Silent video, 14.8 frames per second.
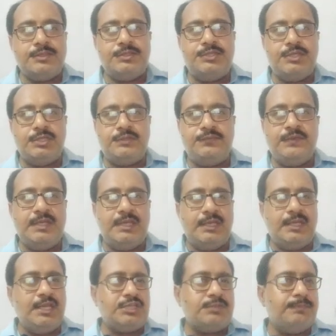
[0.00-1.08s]
Did we
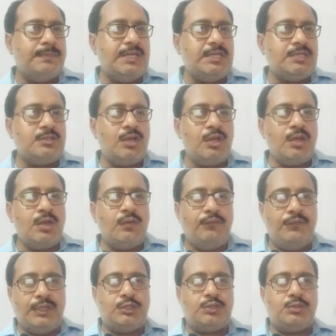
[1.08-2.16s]
eat meat
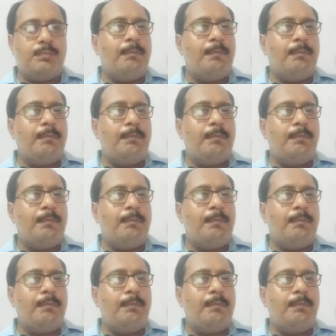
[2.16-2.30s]
with